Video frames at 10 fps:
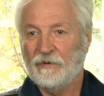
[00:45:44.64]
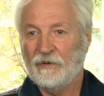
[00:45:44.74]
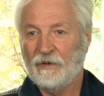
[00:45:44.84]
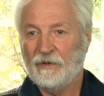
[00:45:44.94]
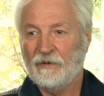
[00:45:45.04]

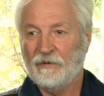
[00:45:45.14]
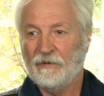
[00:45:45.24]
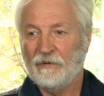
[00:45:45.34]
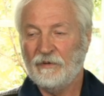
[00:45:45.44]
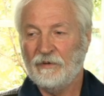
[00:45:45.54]
And
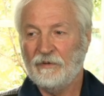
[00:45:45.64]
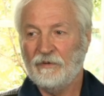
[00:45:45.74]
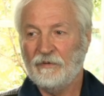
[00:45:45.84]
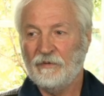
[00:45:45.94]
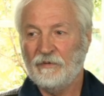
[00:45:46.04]

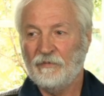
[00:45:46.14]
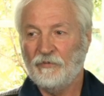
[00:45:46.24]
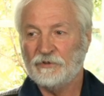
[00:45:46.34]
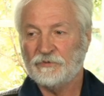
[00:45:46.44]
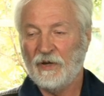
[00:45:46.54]

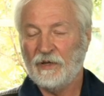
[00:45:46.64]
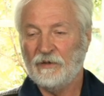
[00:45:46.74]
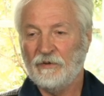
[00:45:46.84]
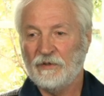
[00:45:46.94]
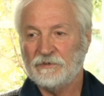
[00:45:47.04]
what's
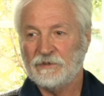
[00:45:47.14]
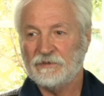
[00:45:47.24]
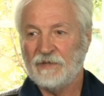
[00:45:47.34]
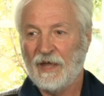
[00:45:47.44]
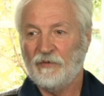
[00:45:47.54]
recognized is that